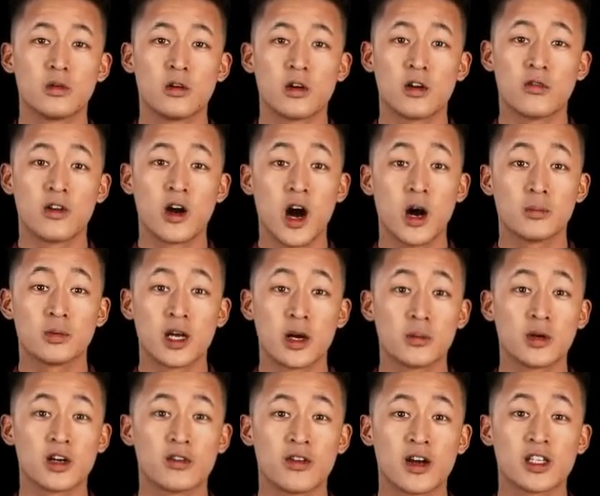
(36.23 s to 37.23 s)
for
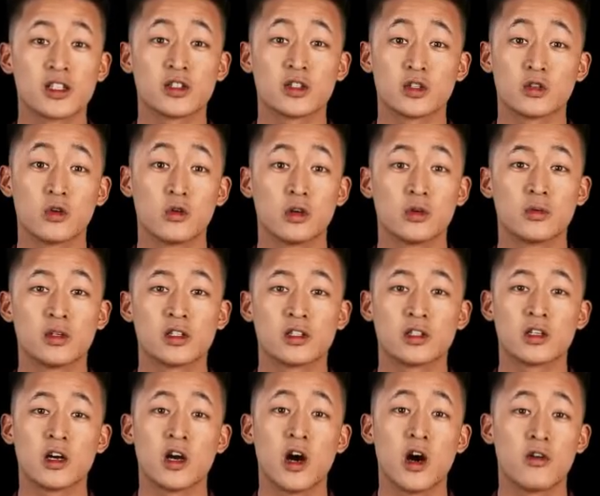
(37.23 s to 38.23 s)
upcoming events, tournaments,
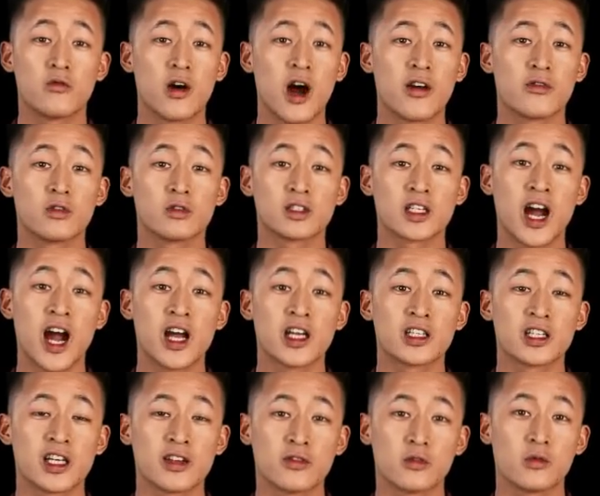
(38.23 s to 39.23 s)
raffles, and
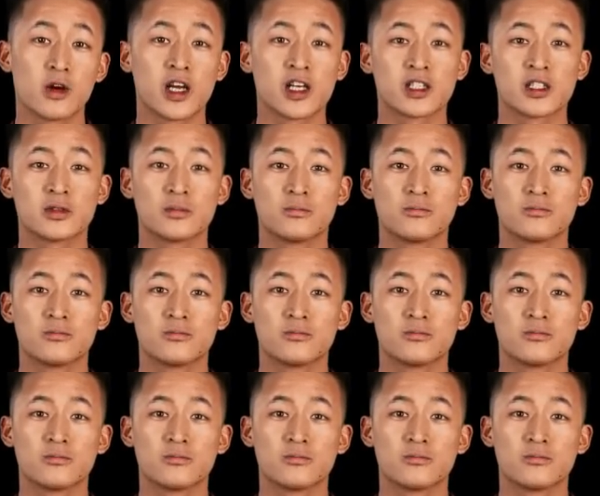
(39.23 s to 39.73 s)
giveaways.